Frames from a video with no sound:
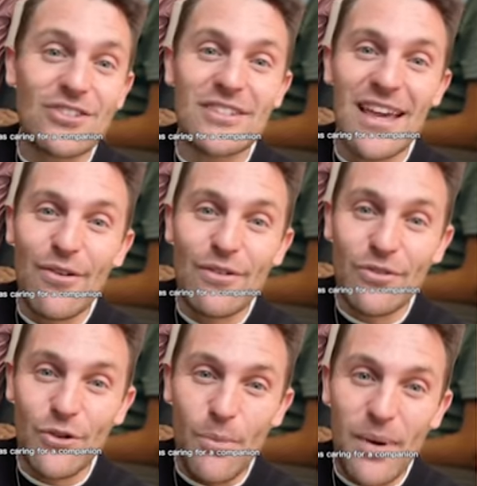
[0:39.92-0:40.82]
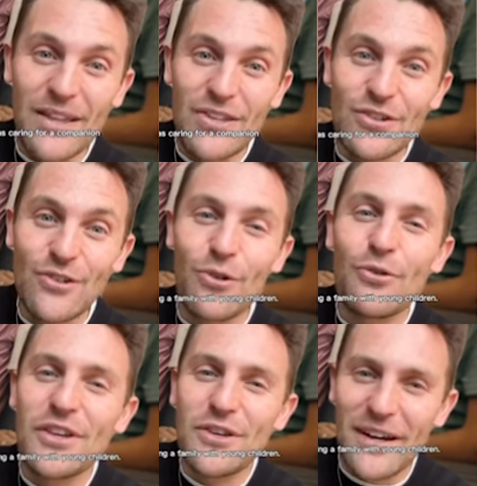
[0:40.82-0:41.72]
as caring for a companion
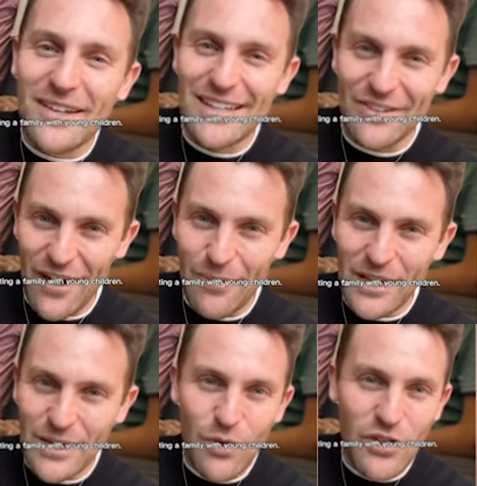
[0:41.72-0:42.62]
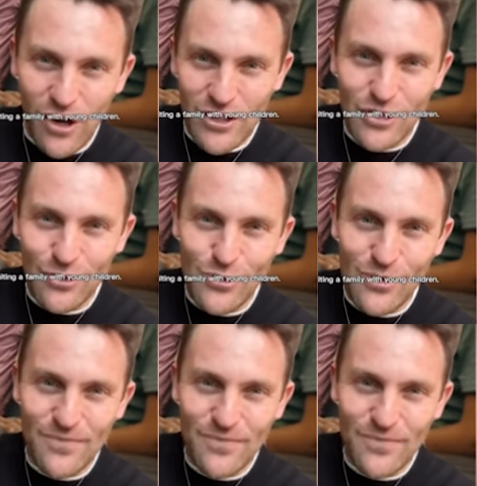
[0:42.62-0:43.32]
or reuniting a family with young children.